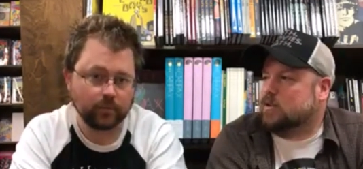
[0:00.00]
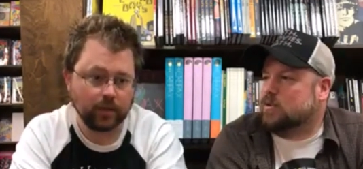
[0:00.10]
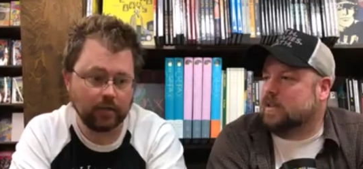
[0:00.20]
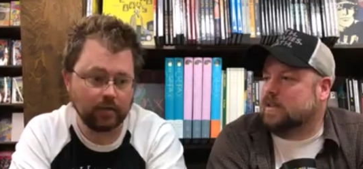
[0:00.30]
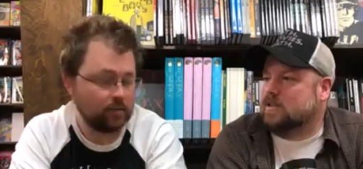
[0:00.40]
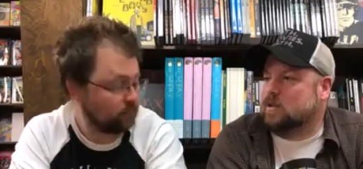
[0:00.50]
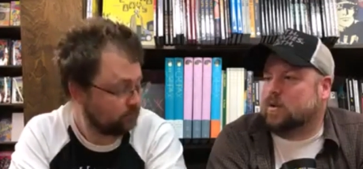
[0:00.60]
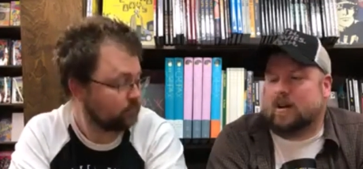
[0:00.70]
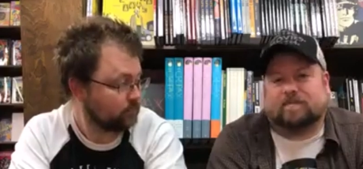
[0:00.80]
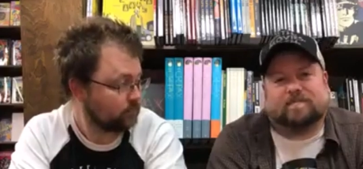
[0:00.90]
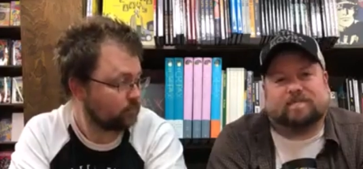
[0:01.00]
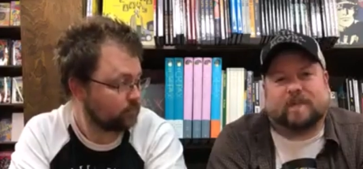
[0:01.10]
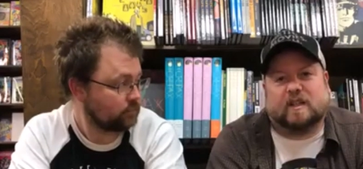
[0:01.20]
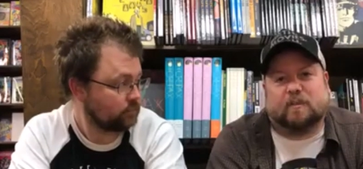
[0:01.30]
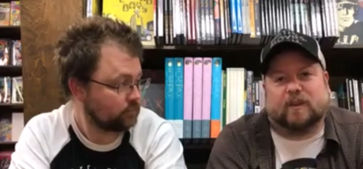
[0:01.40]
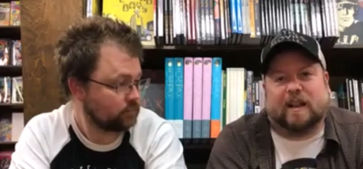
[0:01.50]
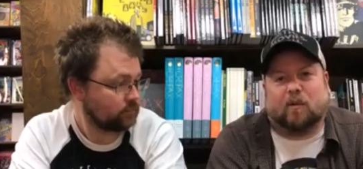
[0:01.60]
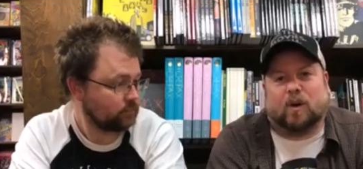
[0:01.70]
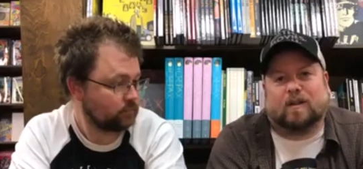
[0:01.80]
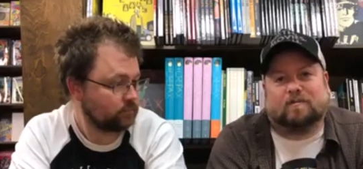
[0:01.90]
Speaker 1: Through the store, Facebook.
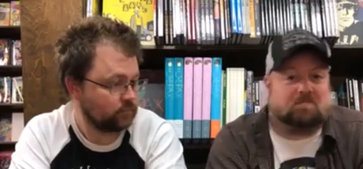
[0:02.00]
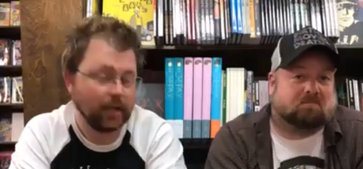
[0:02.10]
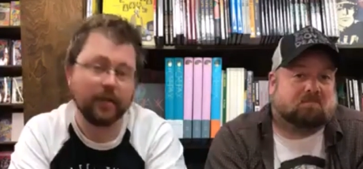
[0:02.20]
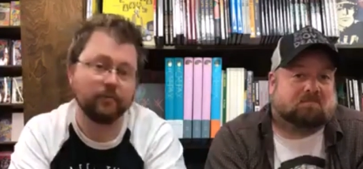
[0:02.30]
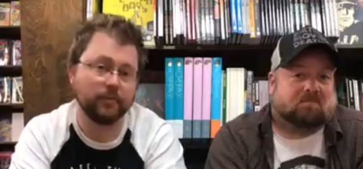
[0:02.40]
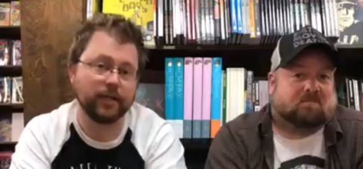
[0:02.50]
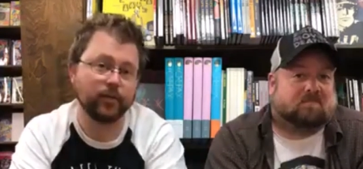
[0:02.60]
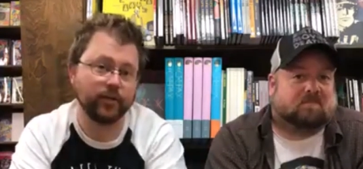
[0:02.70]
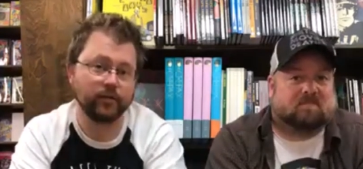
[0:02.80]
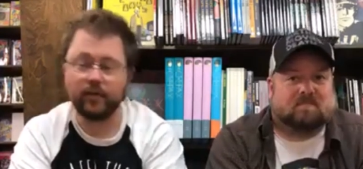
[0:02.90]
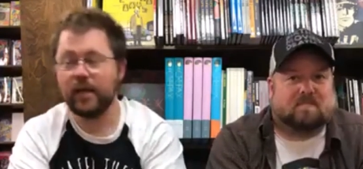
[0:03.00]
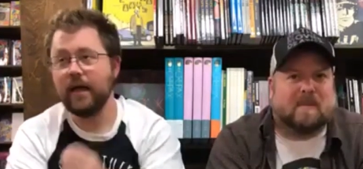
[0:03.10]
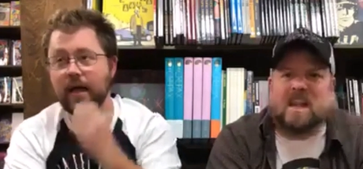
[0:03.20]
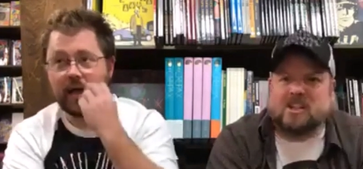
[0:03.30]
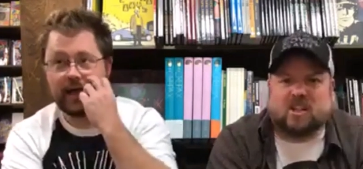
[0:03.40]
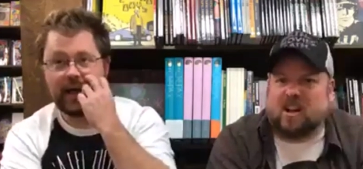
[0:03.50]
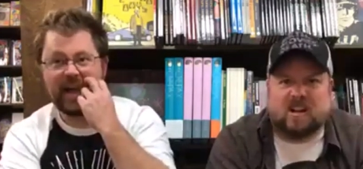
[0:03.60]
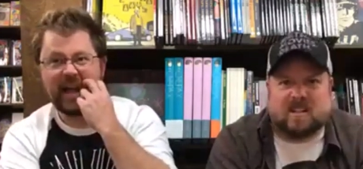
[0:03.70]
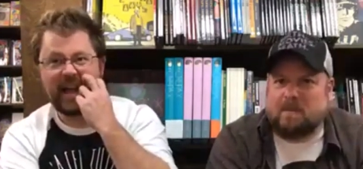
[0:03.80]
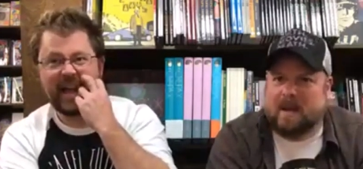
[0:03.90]
That'll work. Yeah, that could work. Magic
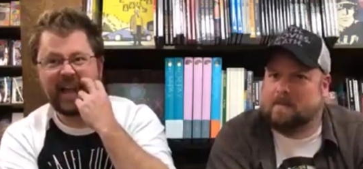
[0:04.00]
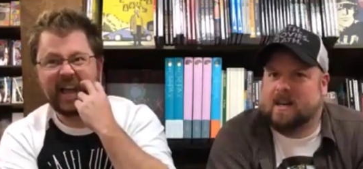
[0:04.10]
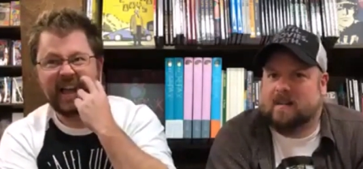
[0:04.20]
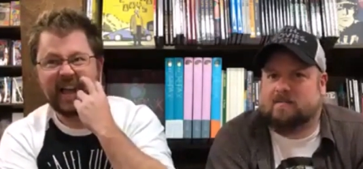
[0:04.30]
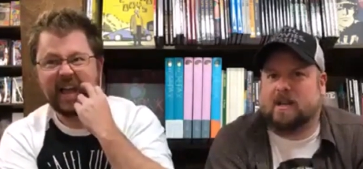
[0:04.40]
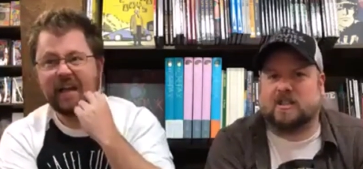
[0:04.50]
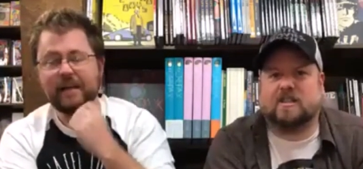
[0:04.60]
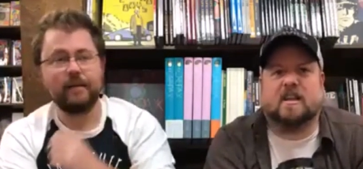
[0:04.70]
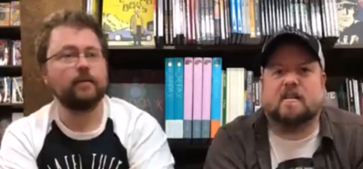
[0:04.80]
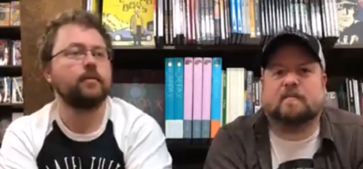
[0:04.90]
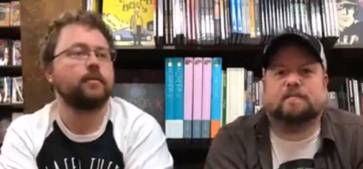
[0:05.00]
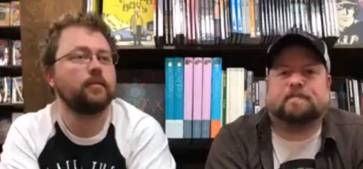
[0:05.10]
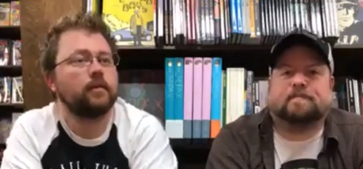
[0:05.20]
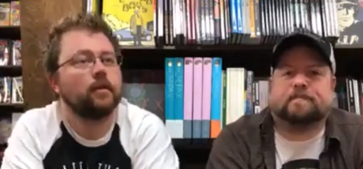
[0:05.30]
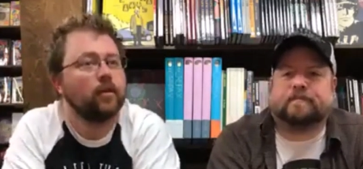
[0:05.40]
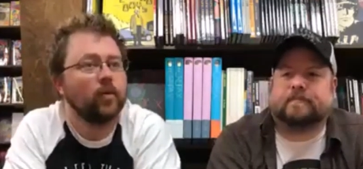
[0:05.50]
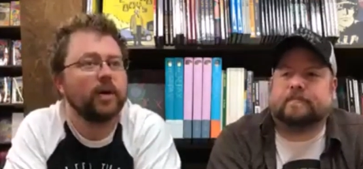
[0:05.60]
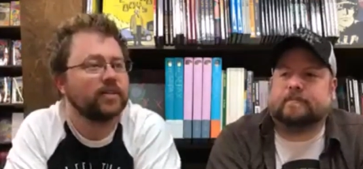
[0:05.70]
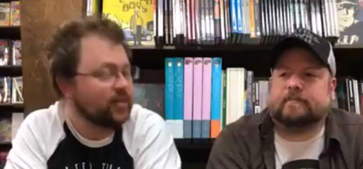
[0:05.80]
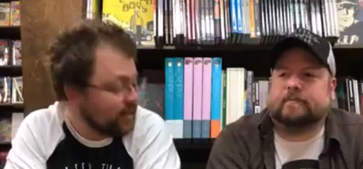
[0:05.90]
cards. I buy a bunch of stuff.
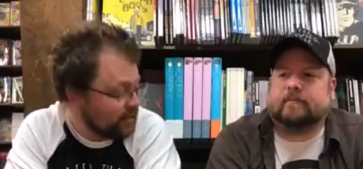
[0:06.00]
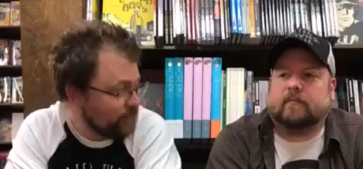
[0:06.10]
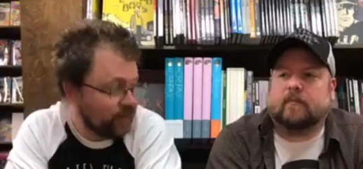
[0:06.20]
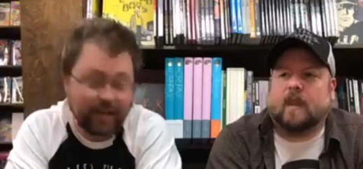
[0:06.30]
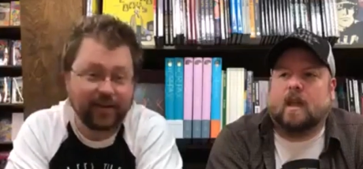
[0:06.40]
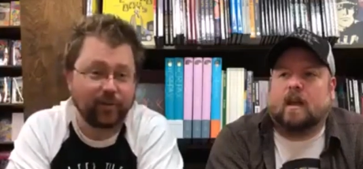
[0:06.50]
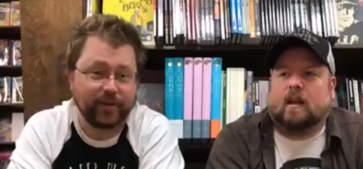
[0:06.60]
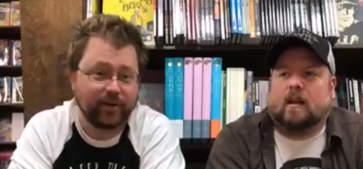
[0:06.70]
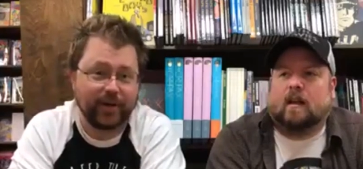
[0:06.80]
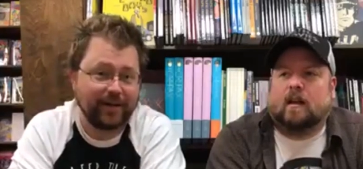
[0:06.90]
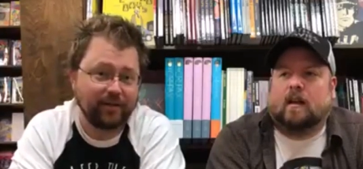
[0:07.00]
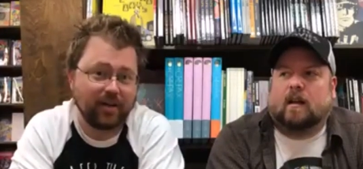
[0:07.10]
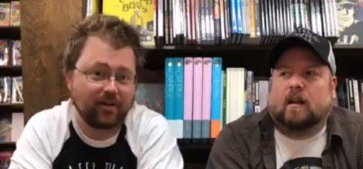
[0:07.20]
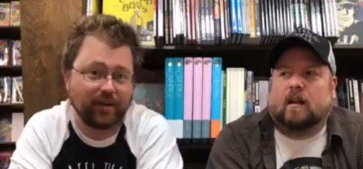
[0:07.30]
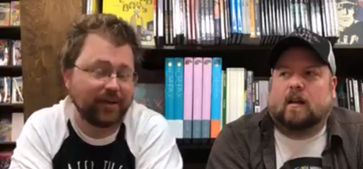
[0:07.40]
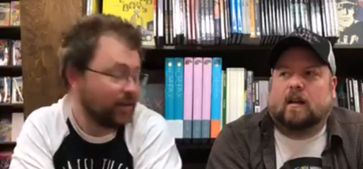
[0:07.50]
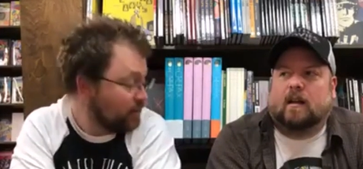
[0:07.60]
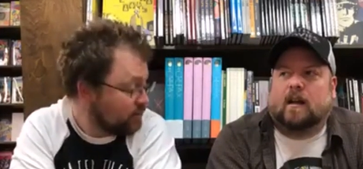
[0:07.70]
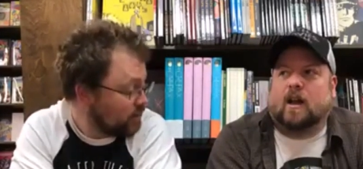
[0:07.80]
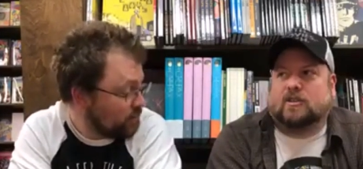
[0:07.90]
Speaker 2: What else you got going on? I really don't have a lot right
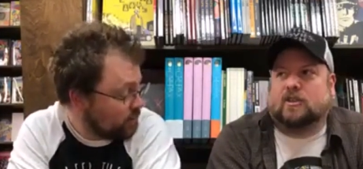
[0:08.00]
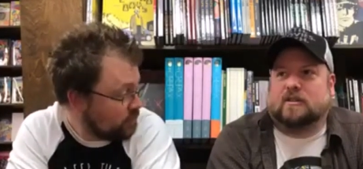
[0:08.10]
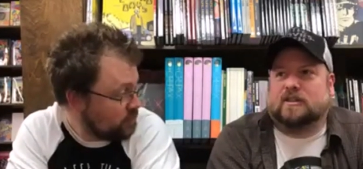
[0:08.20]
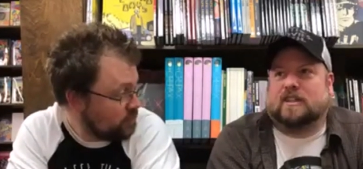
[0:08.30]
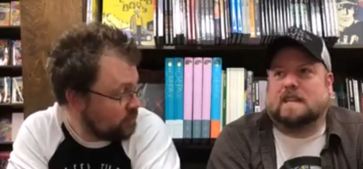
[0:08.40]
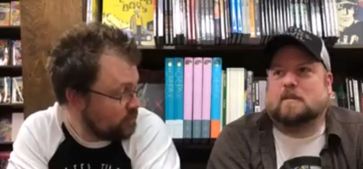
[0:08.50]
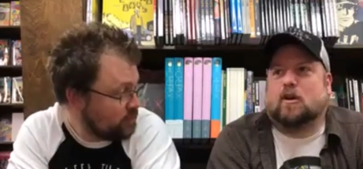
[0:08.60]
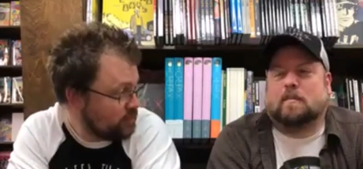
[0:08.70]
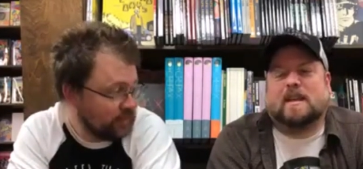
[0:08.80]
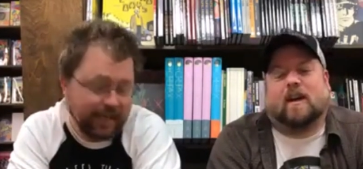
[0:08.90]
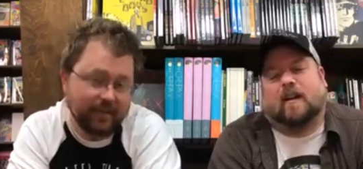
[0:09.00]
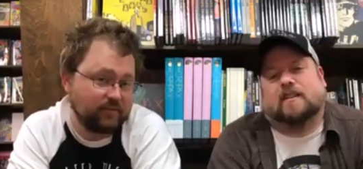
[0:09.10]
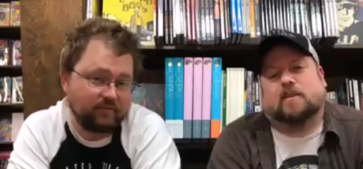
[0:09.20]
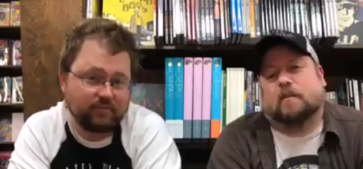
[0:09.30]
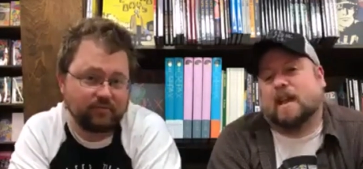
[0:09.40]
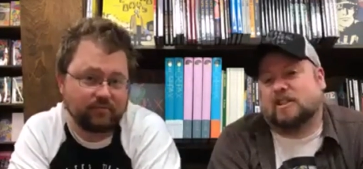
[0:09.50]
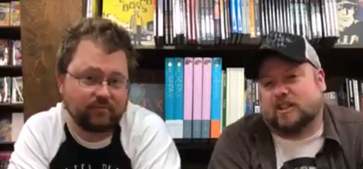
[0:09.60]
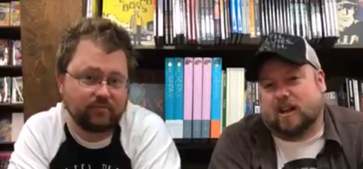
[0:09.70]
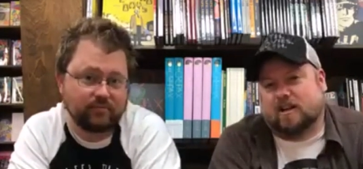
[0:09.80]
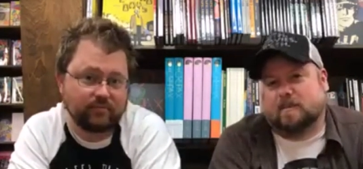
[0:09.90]
now. So. Oh,
Speaker 1: so I'm just gonna keep going to me. Yeah. Right, so
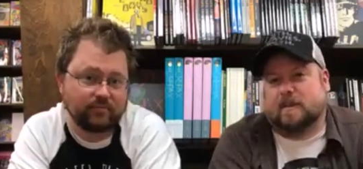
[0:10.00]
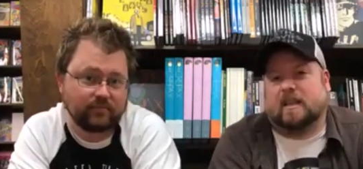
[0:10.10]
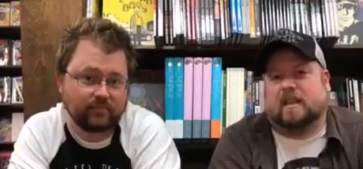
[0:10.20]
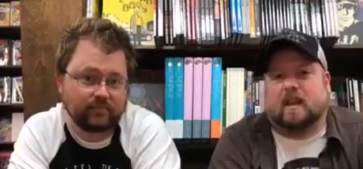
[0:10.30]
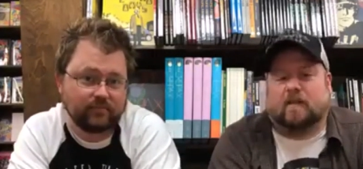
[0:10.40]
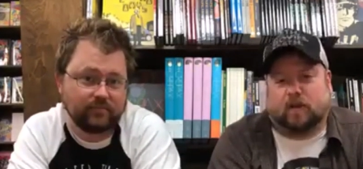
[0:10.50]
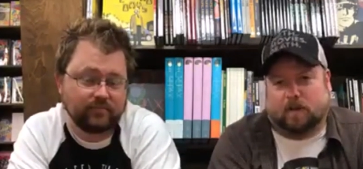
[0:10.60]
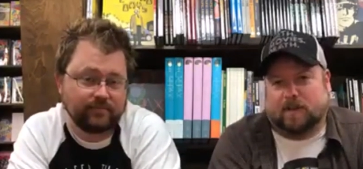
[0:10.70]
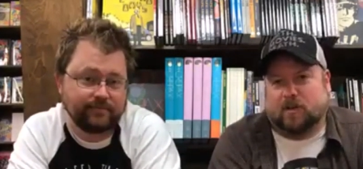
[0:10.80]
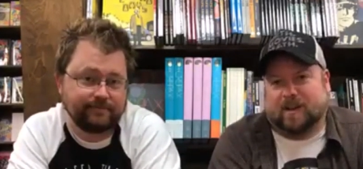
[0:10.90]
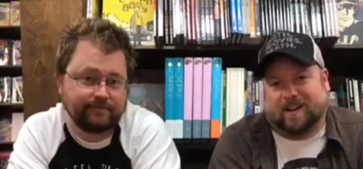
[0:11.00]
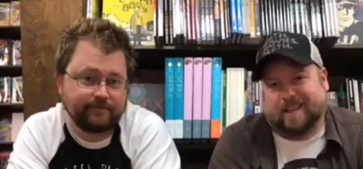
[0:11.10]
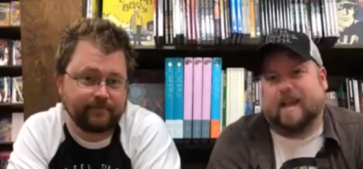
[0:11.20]
Magic Card. Speaking of, we're gonna be doing our